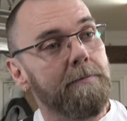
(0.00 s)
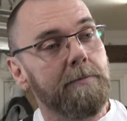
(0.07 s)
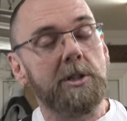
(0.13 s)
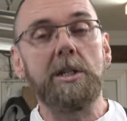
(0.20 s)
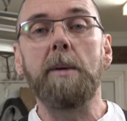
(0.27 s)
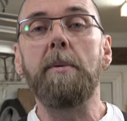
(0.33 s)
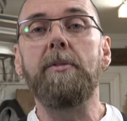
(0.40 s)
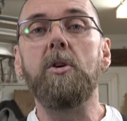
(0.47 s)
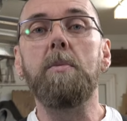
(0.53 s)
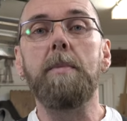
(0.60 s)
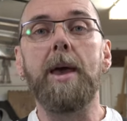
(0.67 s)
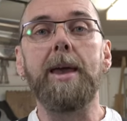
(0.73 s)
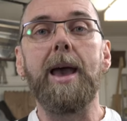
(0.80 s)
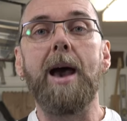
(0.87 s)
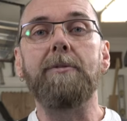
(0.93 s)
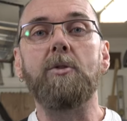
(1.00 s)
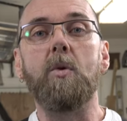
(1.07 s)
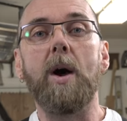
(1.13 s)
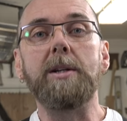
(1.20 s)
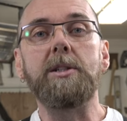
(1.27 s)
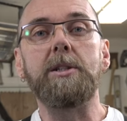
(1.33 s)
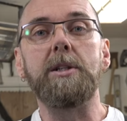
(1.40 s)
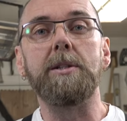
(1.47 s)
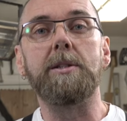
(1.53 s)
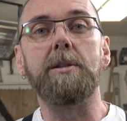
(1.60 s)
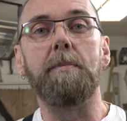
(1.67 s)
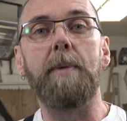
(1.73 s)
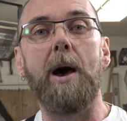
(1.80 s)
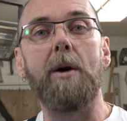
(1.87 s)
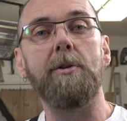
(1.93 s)
some of you may have questions
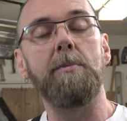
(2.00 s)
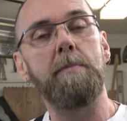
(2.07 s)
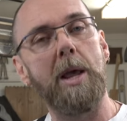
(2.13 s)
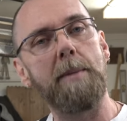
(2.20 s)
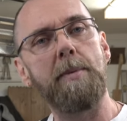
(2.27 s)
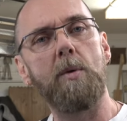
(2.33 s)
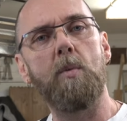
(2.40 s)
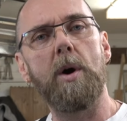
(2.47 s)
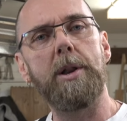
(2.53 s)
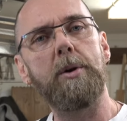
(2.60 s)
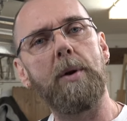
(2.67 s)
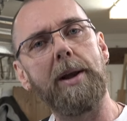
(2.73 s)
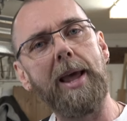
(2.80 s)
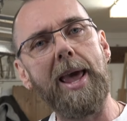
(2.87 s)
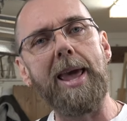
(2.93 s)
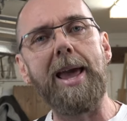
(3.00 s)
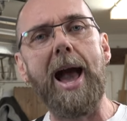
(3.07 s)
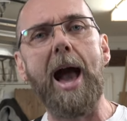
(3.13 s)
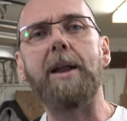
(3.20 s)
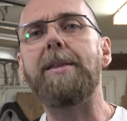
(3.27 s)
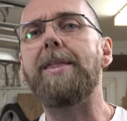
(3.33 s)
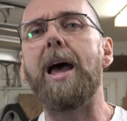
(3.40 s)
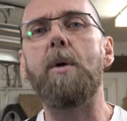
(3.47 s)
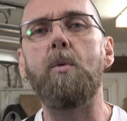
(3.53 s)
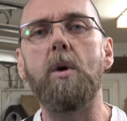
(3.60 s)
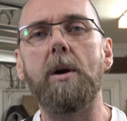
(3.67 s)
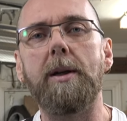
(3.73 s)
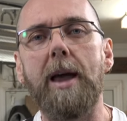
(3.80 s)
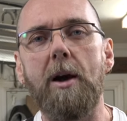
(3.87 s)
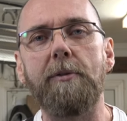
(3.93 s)
about and may be wondering, hey, how did that
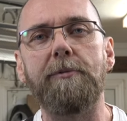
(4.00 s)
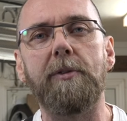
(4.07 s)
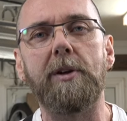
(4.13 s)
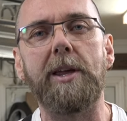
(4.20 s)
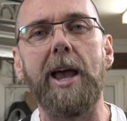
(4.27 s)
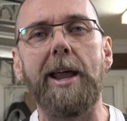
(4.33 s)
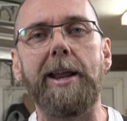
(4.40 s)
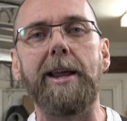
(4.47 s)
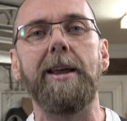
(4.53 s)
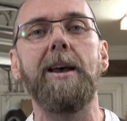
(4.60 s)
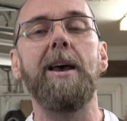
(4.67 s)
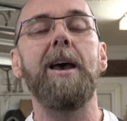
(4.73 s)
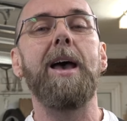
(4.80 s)
work out for Kenny?